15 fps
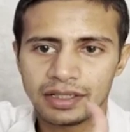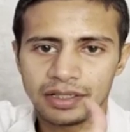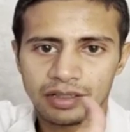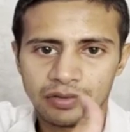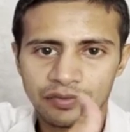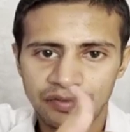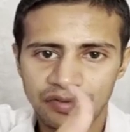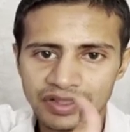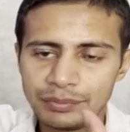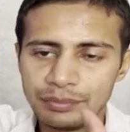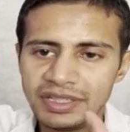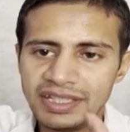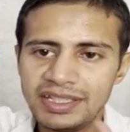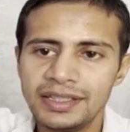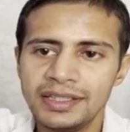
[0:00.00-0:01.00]
with
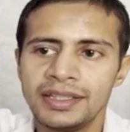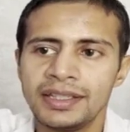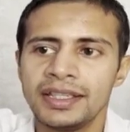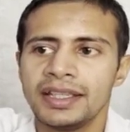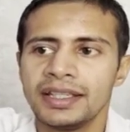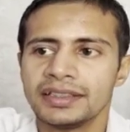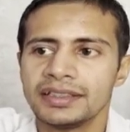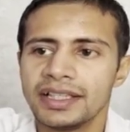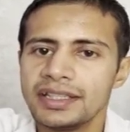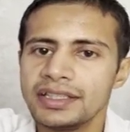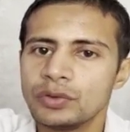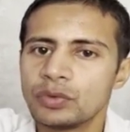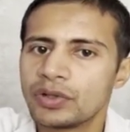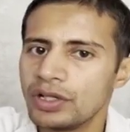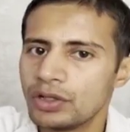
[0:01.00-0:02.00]
me, then
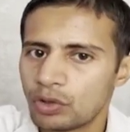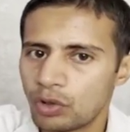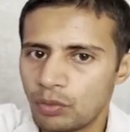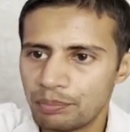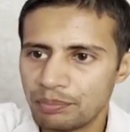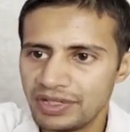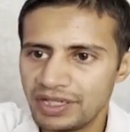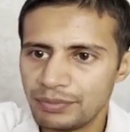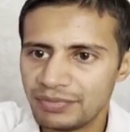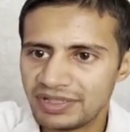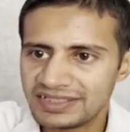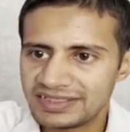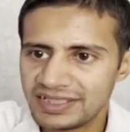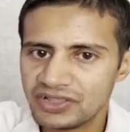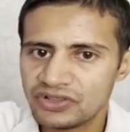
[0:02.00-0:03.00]
you can drop me a
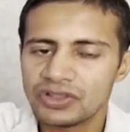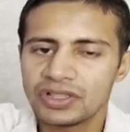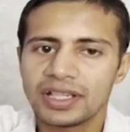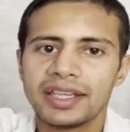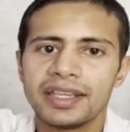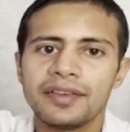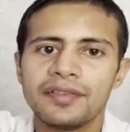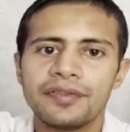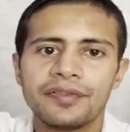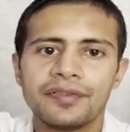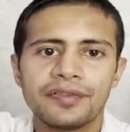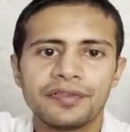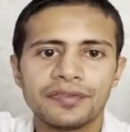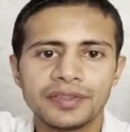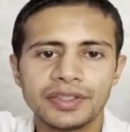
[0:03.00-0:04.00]
message. If
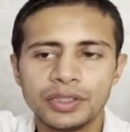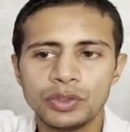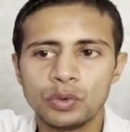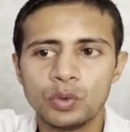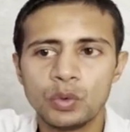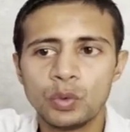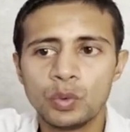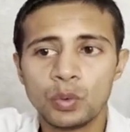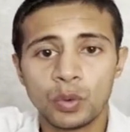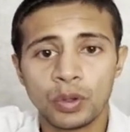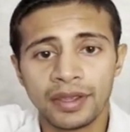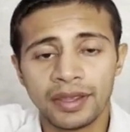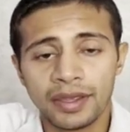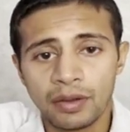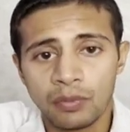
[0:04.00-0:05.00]
you
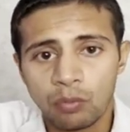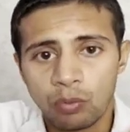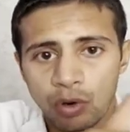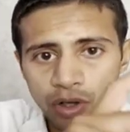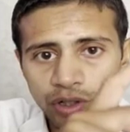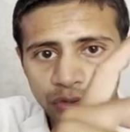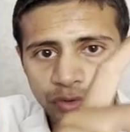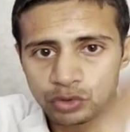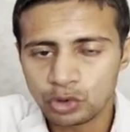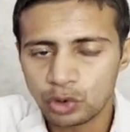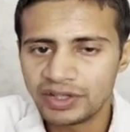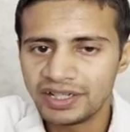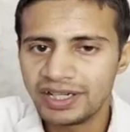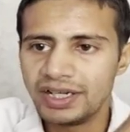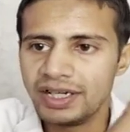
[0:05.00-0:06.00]
want to
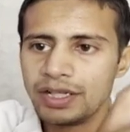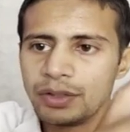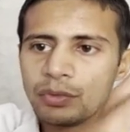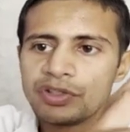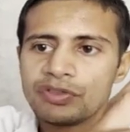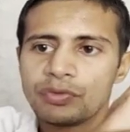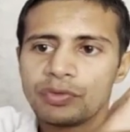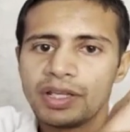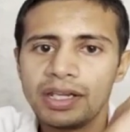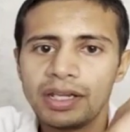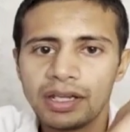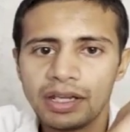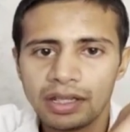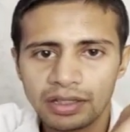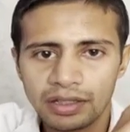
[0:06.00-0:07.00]
join individual
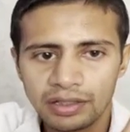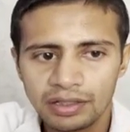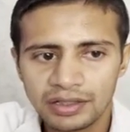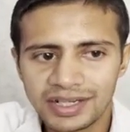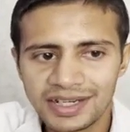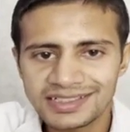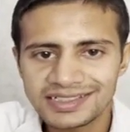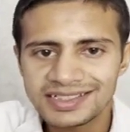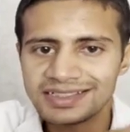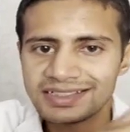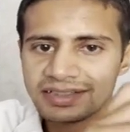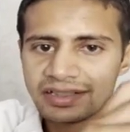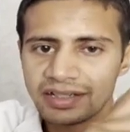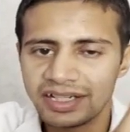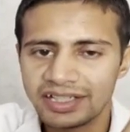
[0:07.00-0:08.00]
classes,
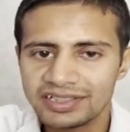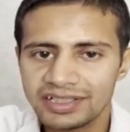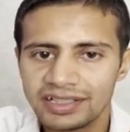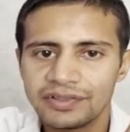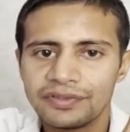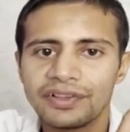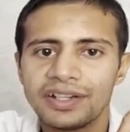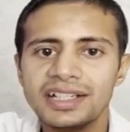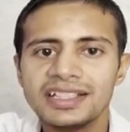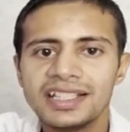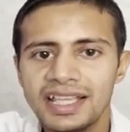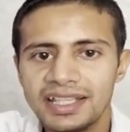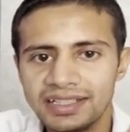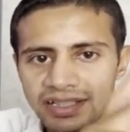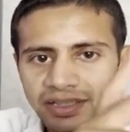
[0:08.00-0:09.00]
the rates are different
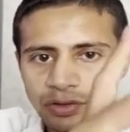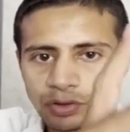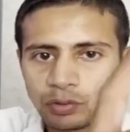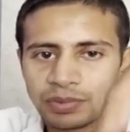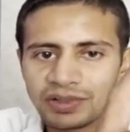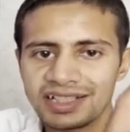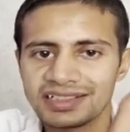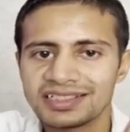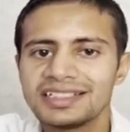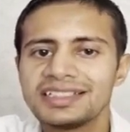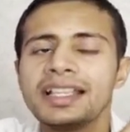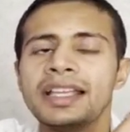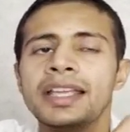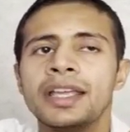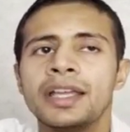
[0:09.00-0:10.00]
than the group classes.
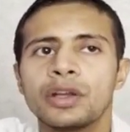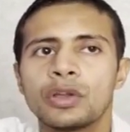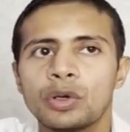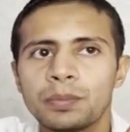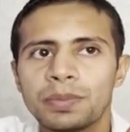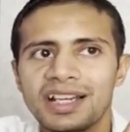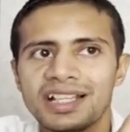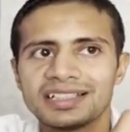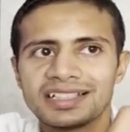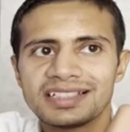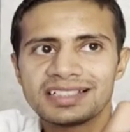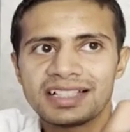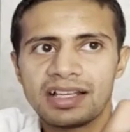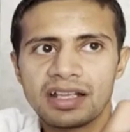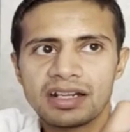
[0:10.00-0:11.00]
Group
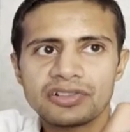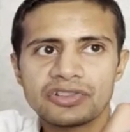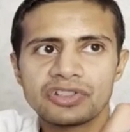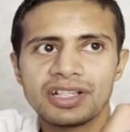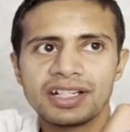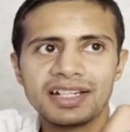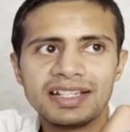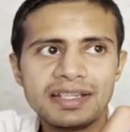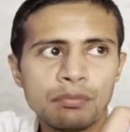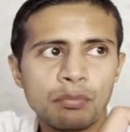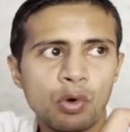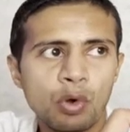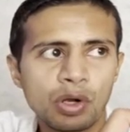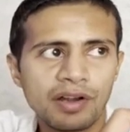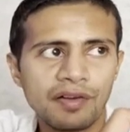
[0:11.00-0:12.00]
classes are generally
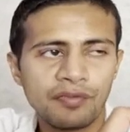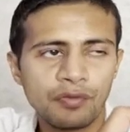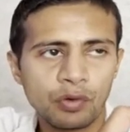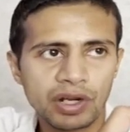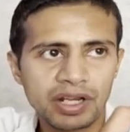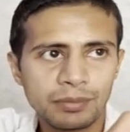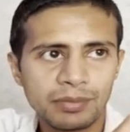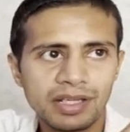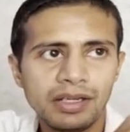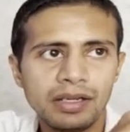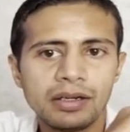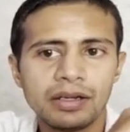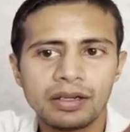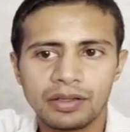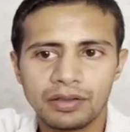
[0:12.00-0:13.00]
more affordable
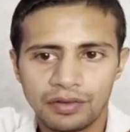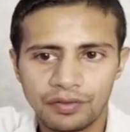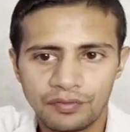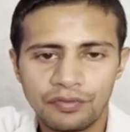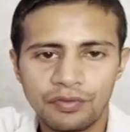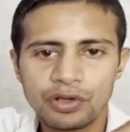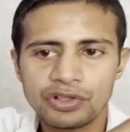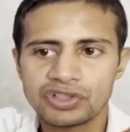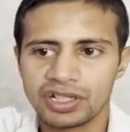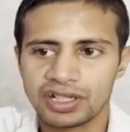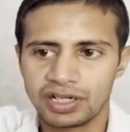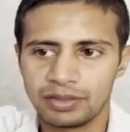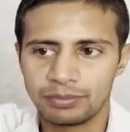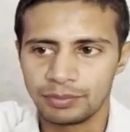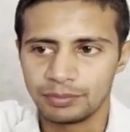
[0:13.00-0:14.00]
for
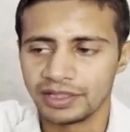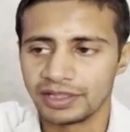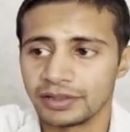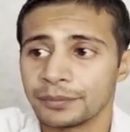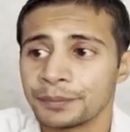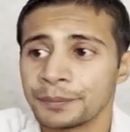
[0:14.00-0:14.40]
general public.